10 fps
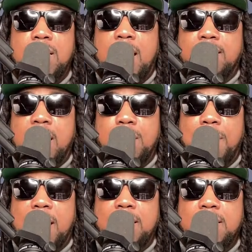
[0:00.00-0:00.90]
Now think
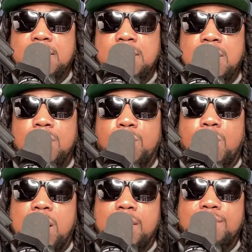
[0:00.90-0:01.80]
about this.
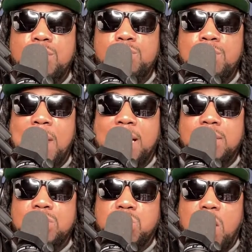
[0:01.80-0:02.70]
What if you
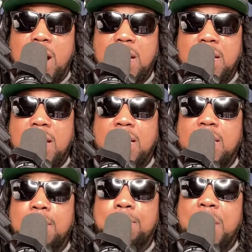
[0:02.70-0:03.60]
make a trade and
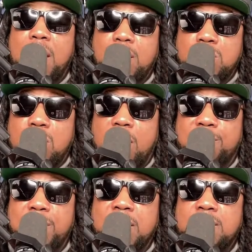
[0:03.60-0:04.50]
get better
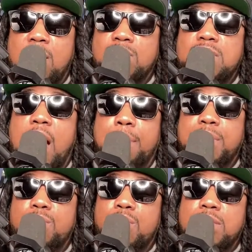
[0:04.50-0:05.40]
draft picks on
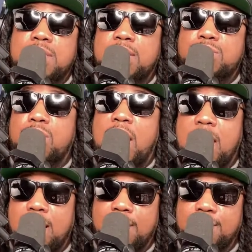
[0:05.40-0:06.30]
top of the ones that you
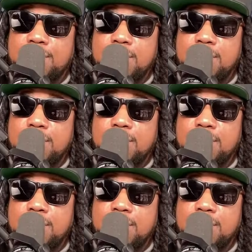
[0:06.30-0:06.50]
have?